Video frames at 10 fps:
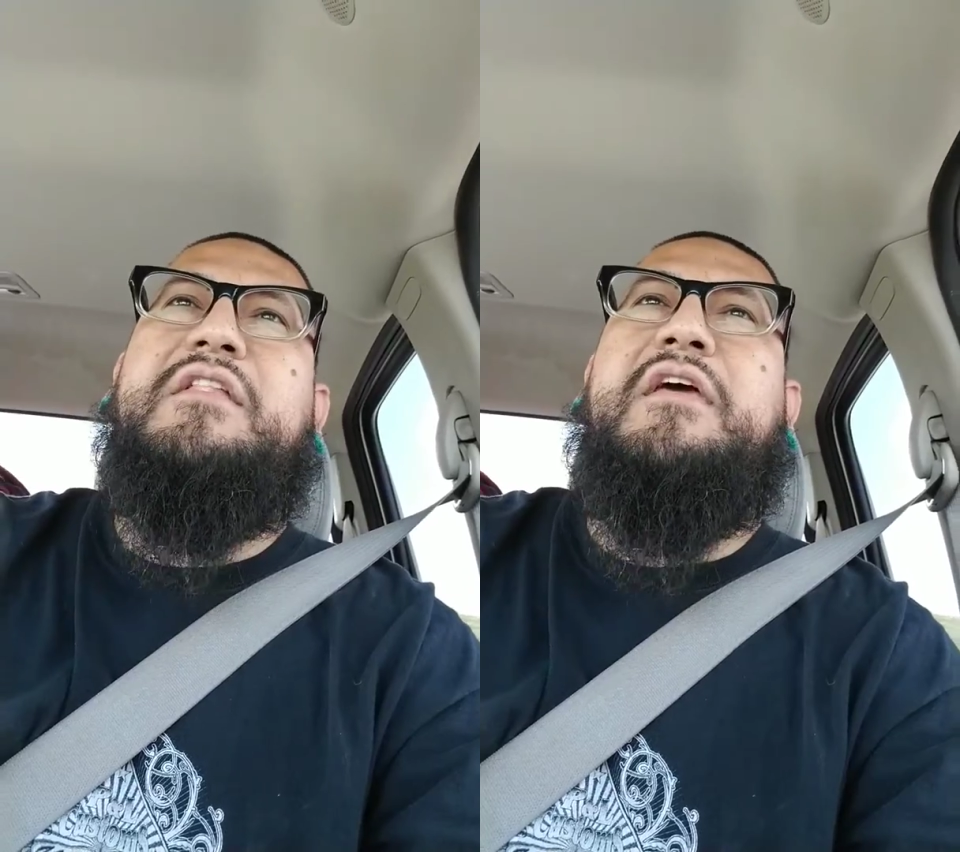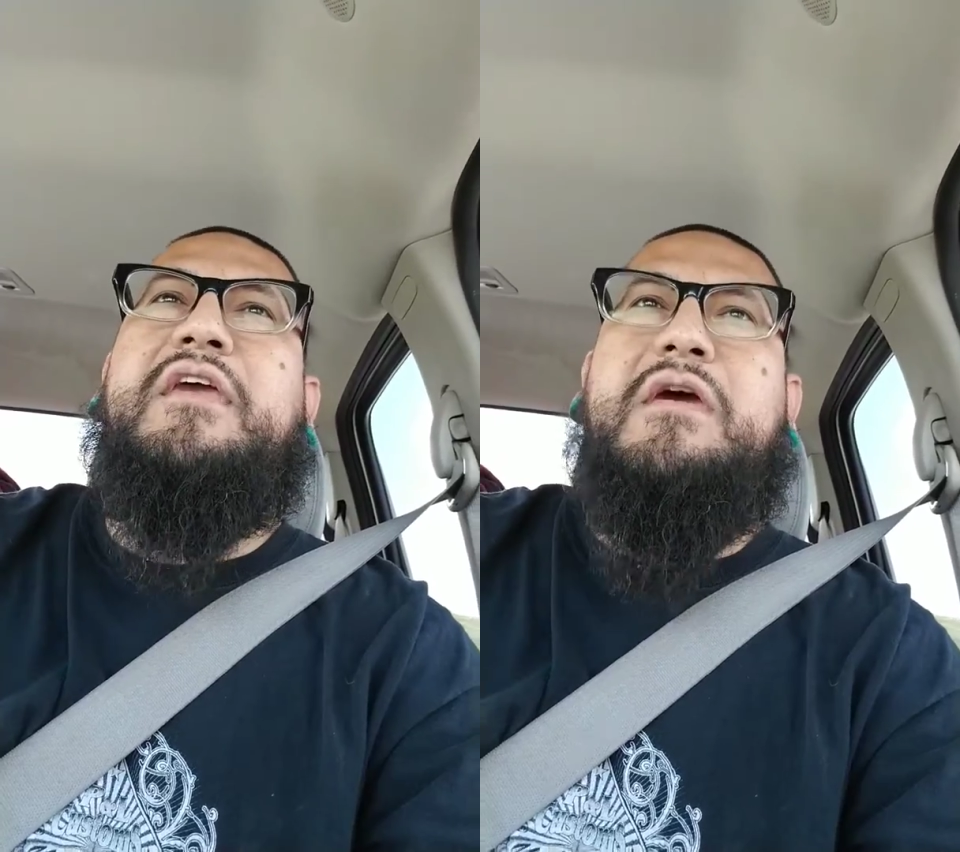
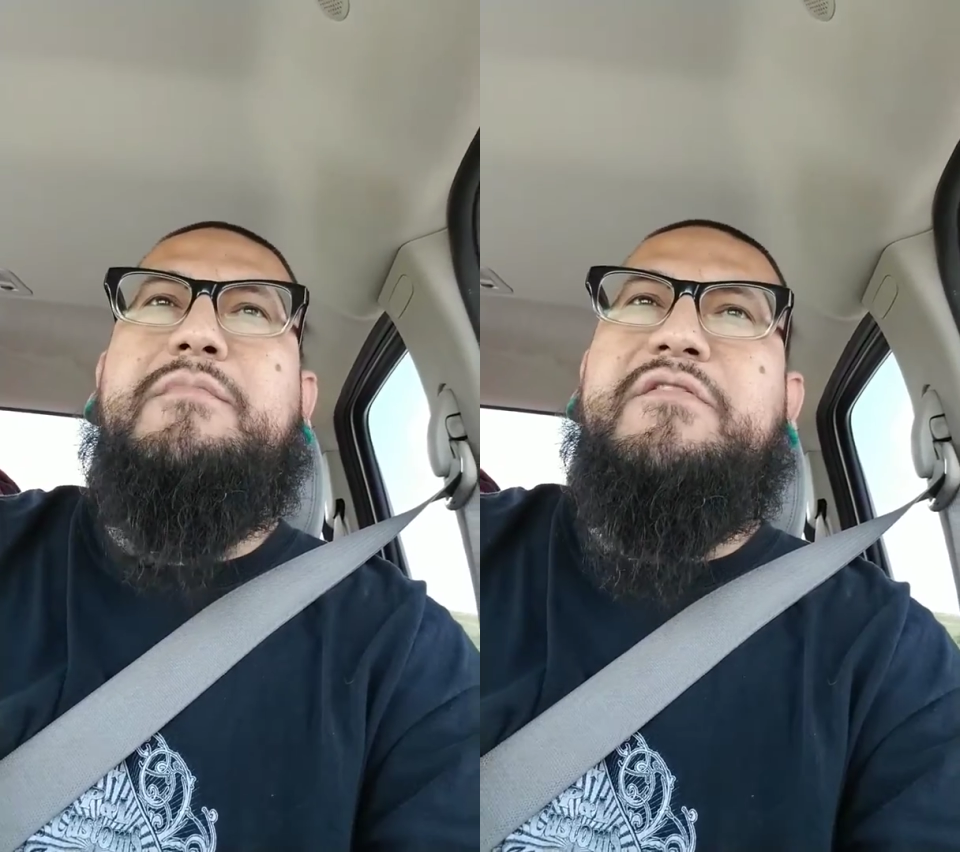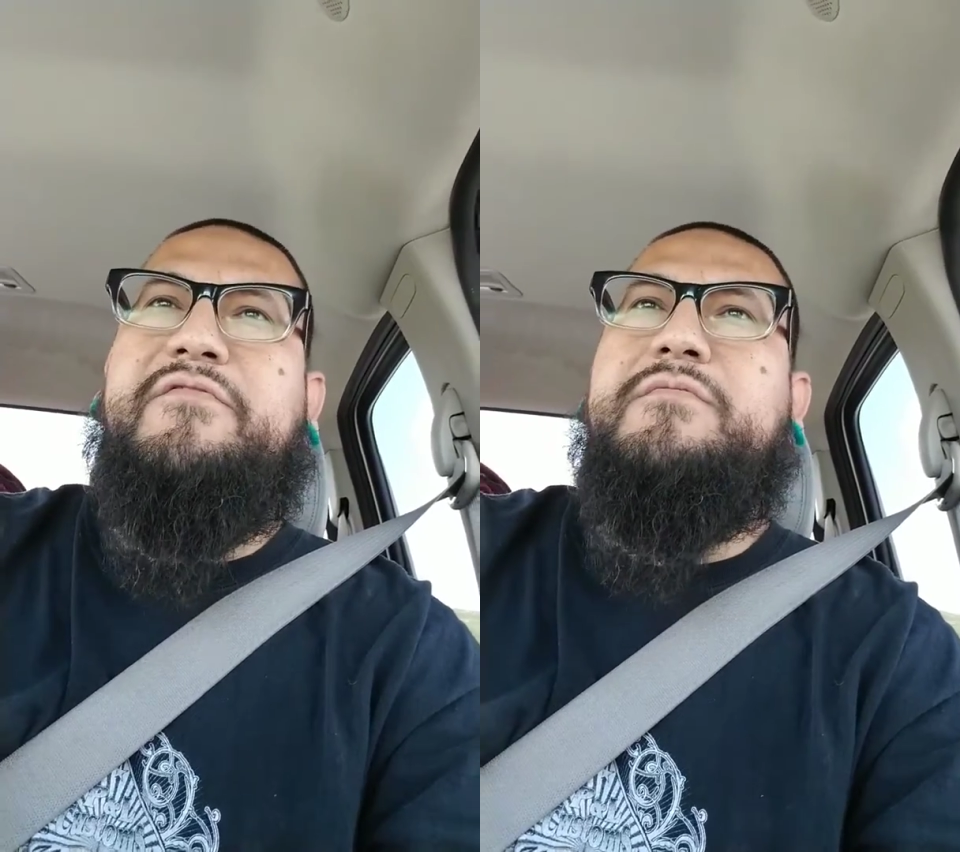that kept
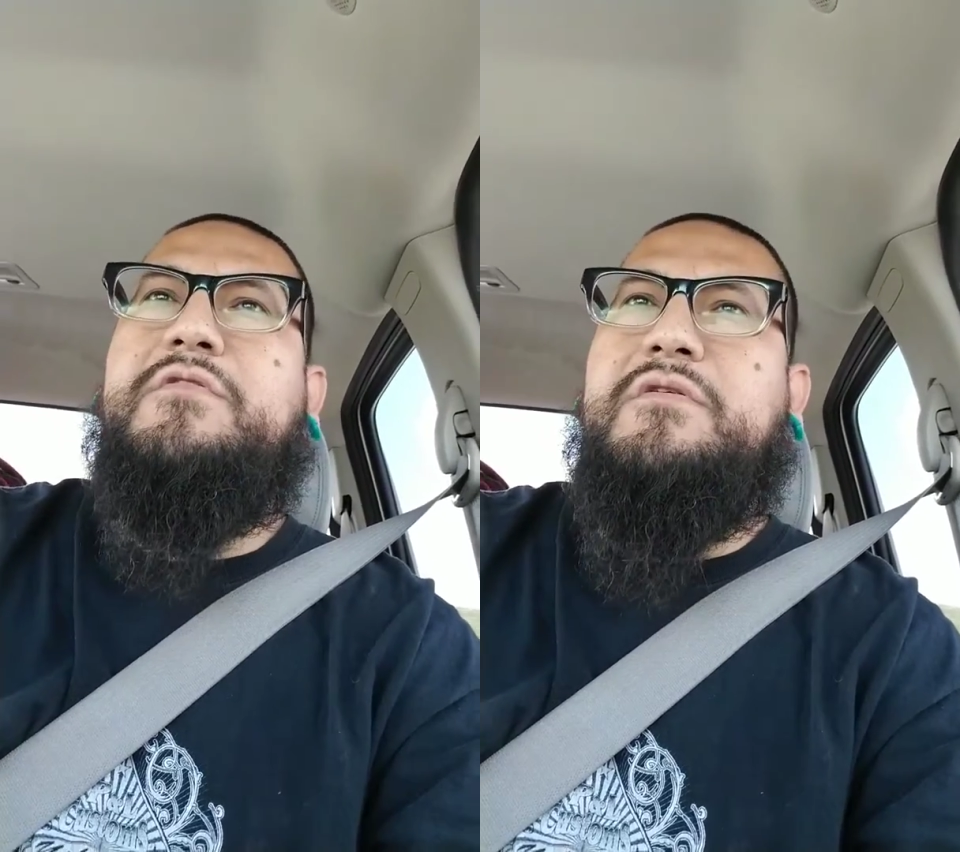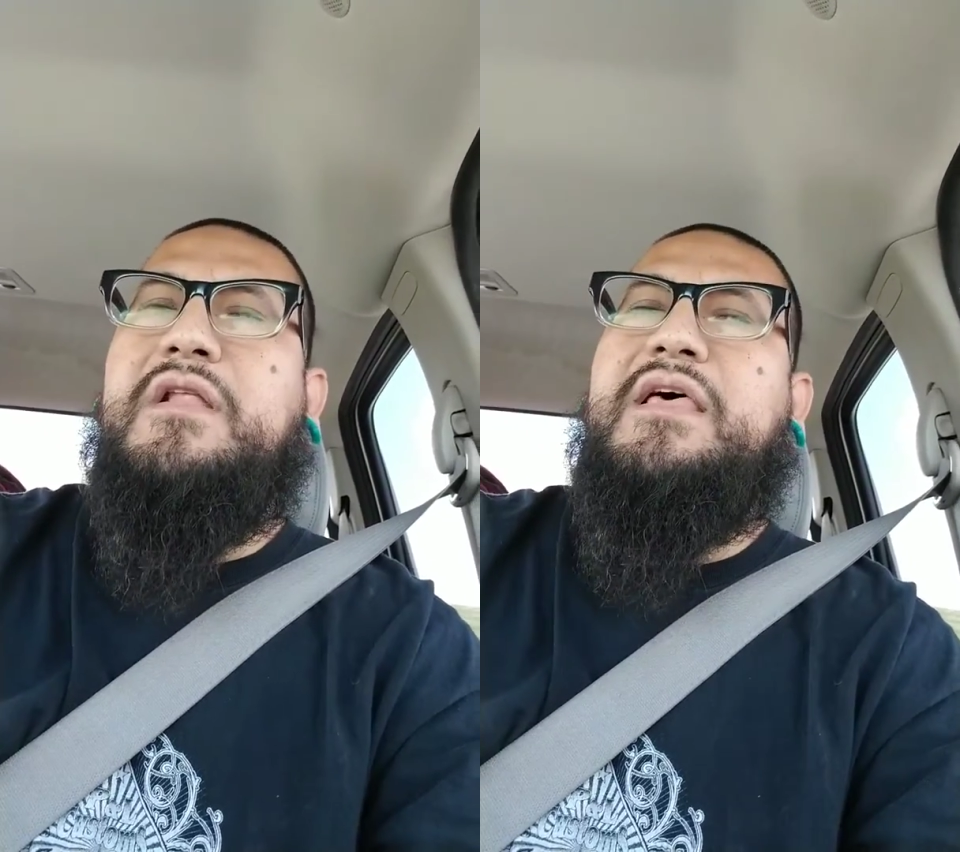me from
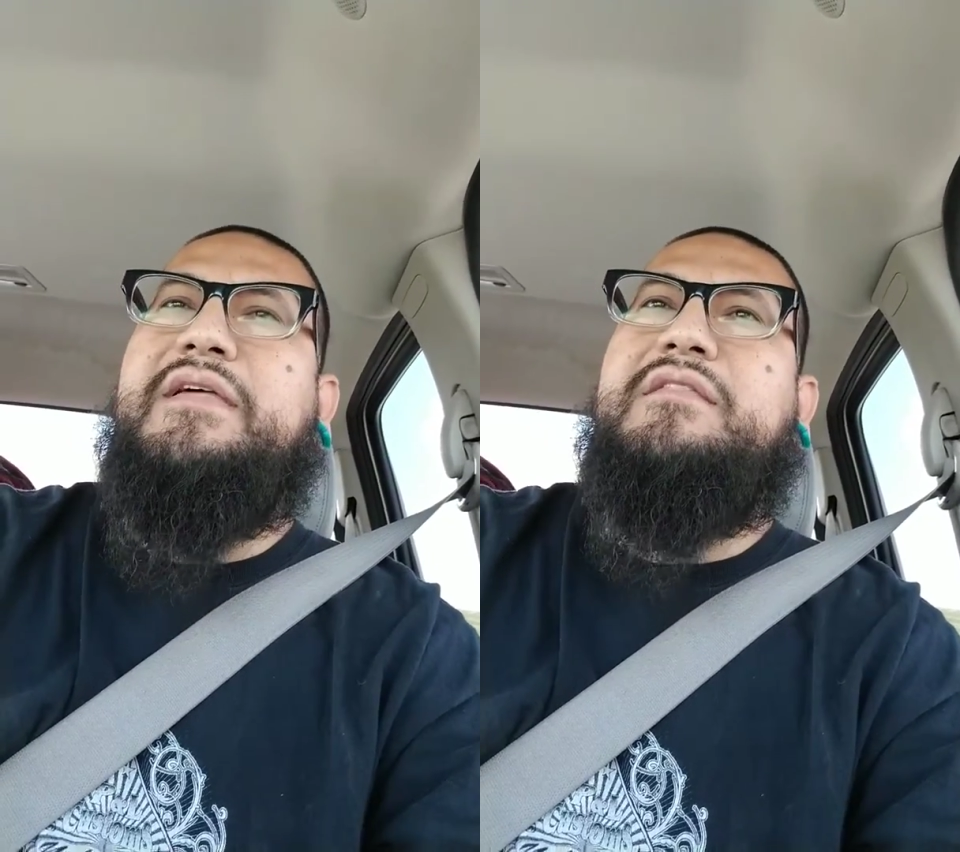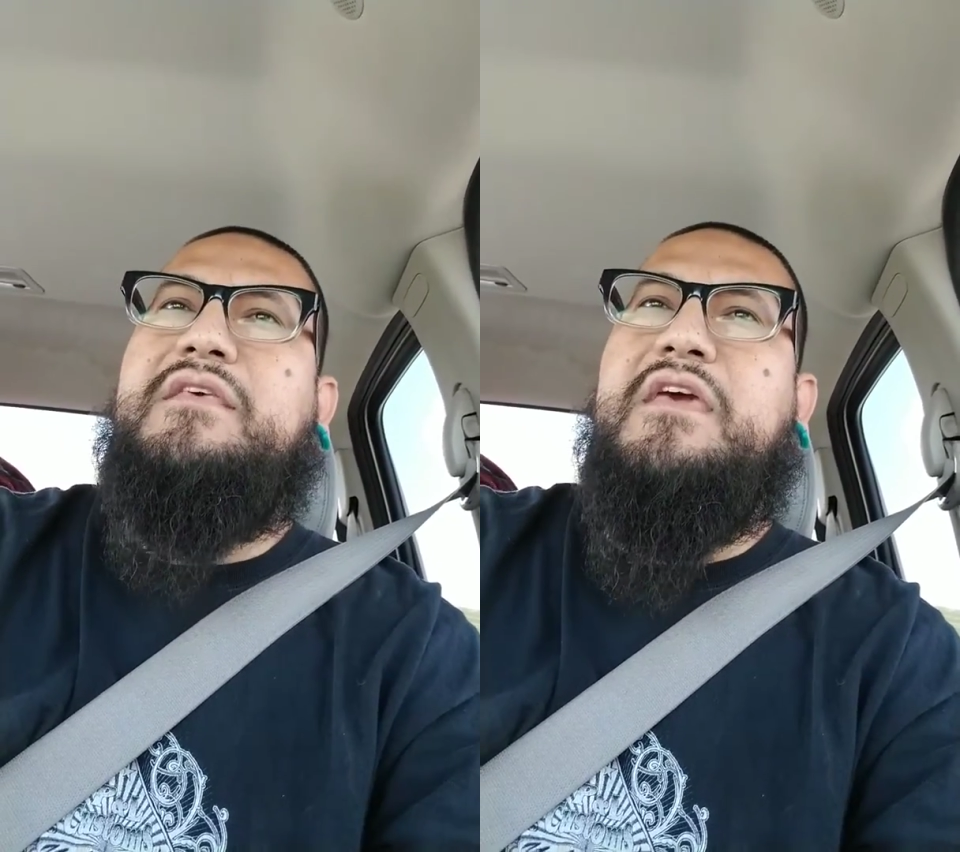doing a lot
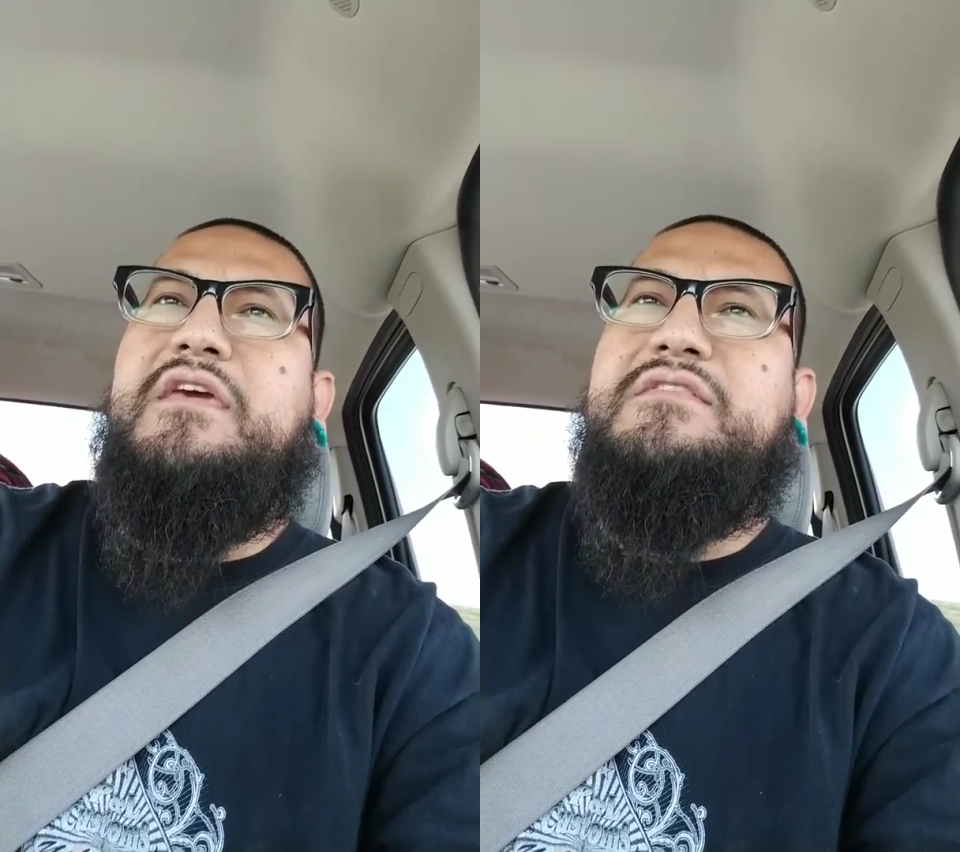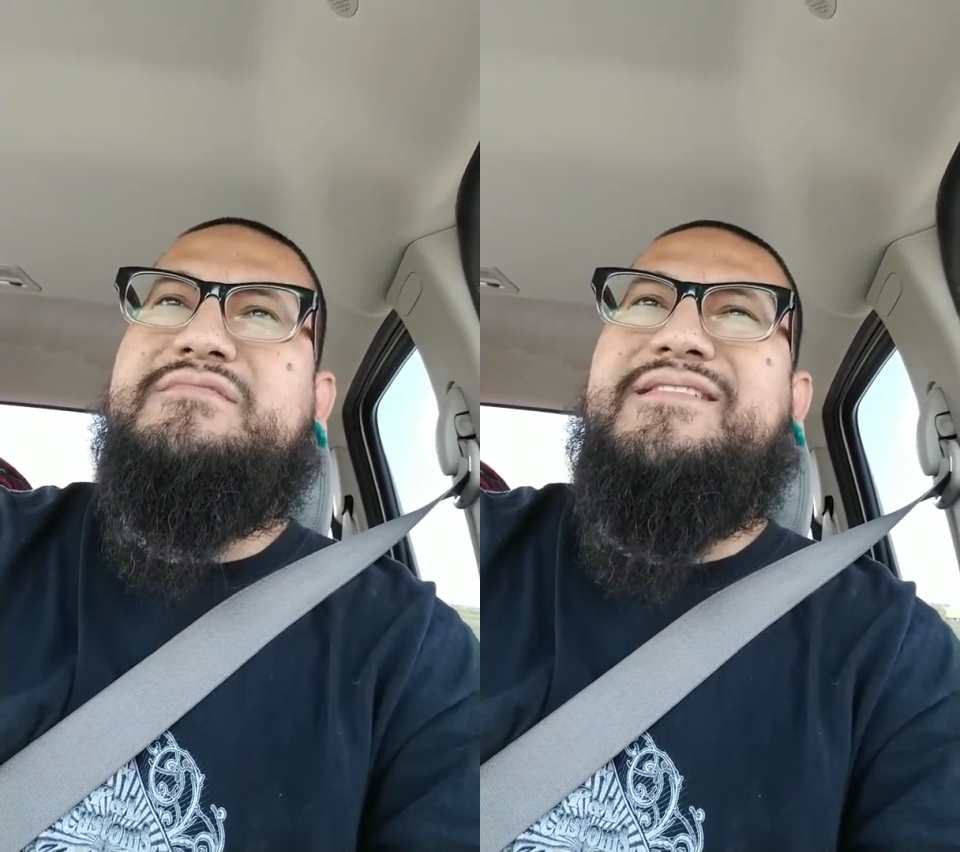of things.